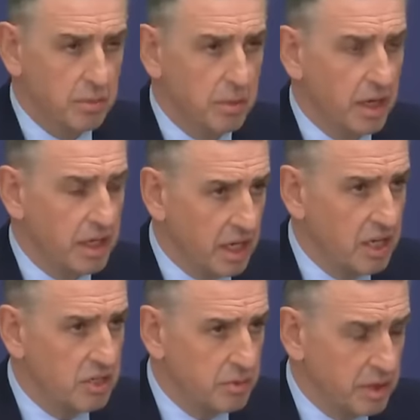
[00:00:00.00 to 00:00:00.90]
So my
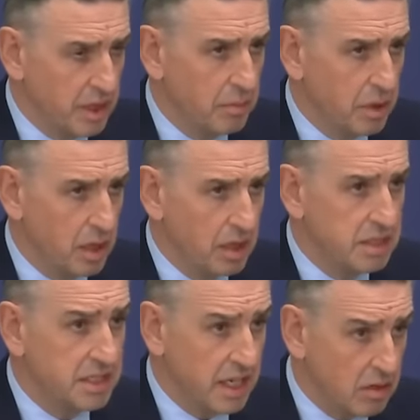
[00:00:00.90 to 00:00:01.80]
engagement and my
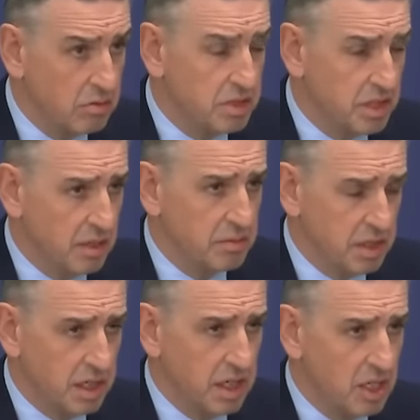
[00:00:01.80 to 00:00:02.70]
sales team's
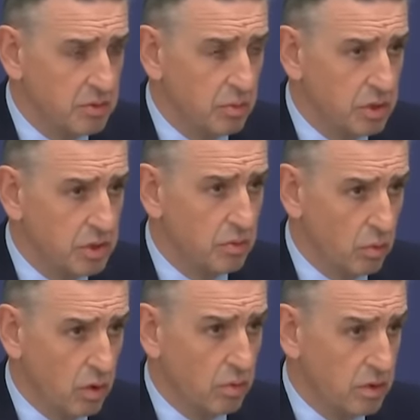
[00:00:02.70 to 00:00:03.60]
engagement was
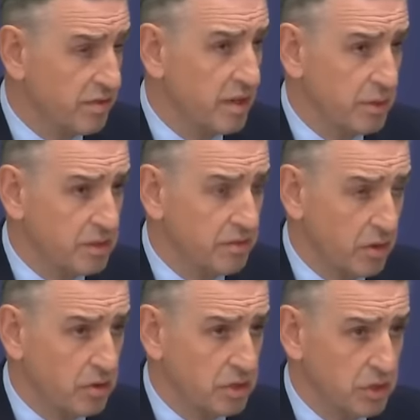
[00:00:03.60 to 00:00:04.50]
what was very much
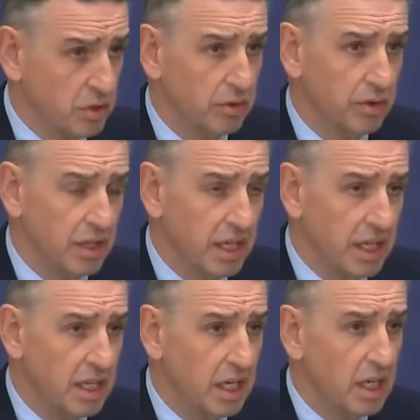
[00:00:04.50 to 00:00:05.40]
focused on
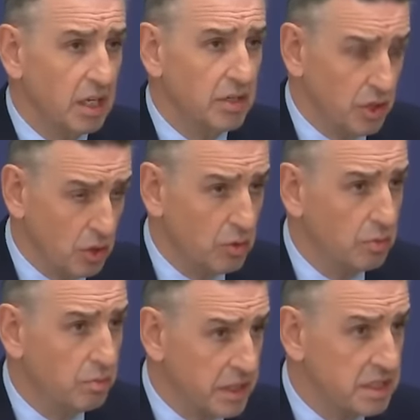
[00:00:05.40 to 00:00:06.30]
the
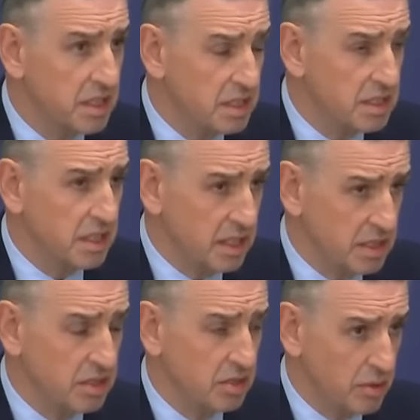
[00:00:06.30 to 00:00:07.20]
new business
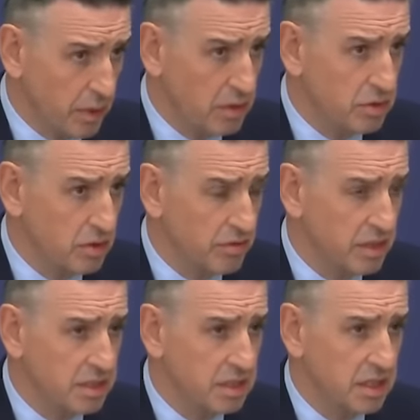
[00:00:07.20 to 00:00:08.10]
into the post
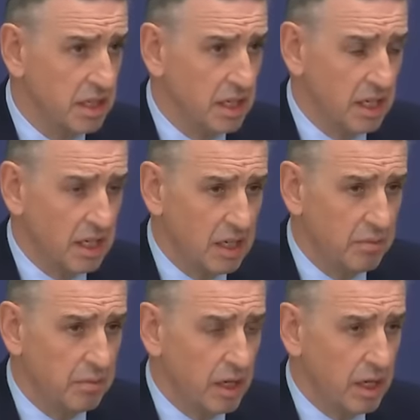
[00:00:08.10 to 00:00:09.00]
office.
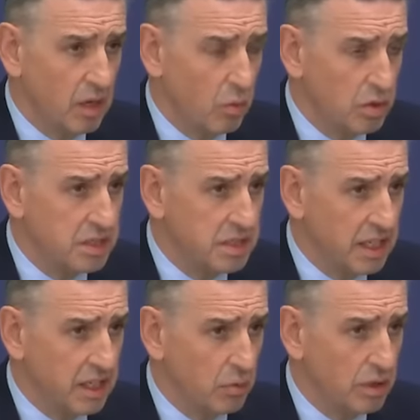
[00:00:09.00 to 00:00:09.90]
It wasn't
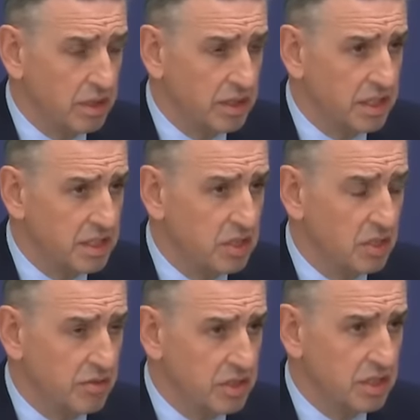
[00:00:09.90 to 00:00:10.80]
dealing with the
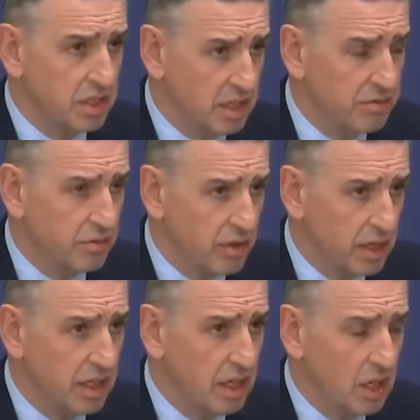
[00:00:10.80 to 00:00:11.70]
service
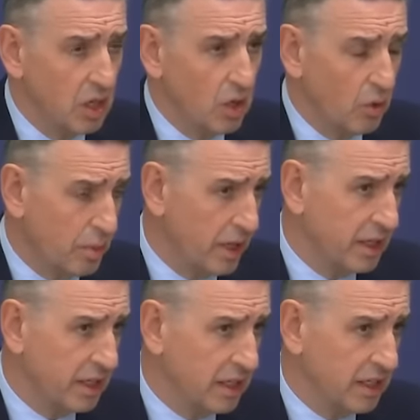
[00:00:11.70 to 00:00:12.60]
delivery,
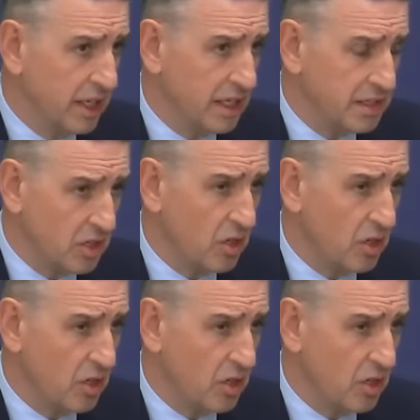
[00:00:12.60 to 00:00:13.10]
albeit clearly at